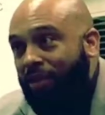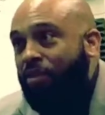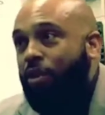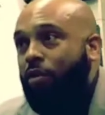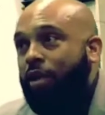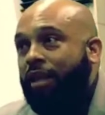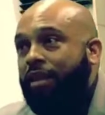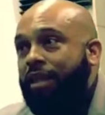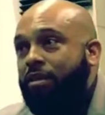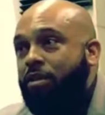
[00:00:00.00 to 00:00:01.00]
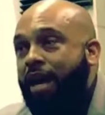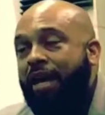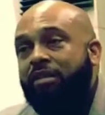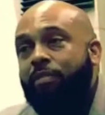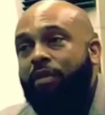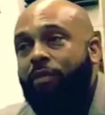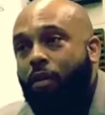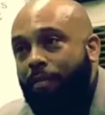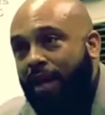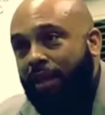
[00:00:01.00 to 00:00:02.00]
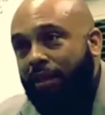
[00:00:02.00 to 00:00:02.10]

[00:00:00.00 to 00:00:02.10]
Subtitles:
So and then it has to be formatted.